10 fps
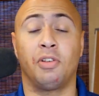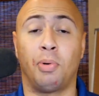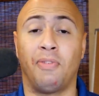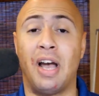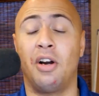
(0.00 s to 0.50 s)

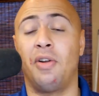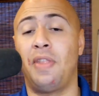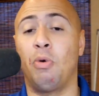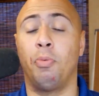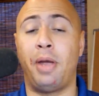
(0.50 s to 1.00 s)
provider and
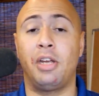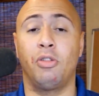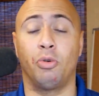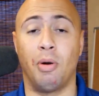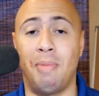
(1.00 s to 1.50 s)
they will pay you
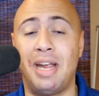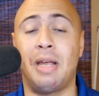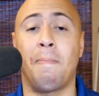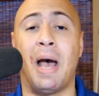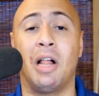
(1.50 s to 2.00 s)
the
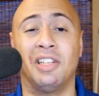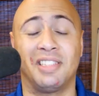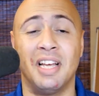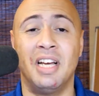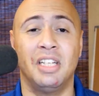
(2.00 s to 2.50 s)
remaining balance